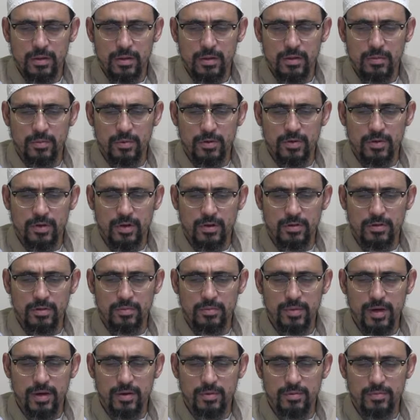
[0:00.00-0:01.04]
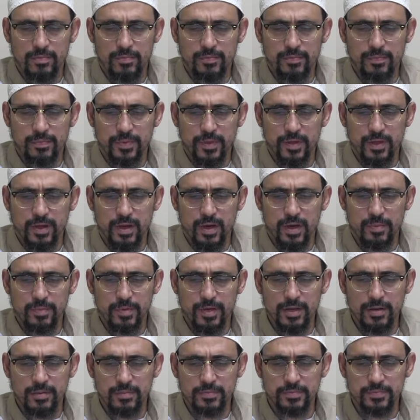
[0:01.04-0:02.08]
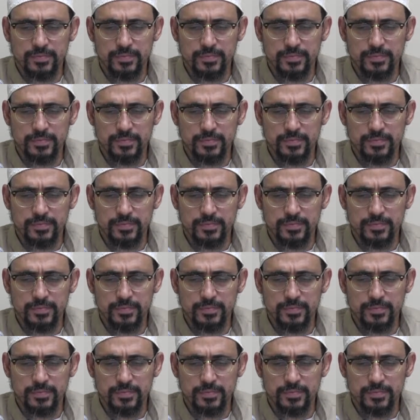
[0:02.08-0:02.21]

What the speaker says: And we talked about the coming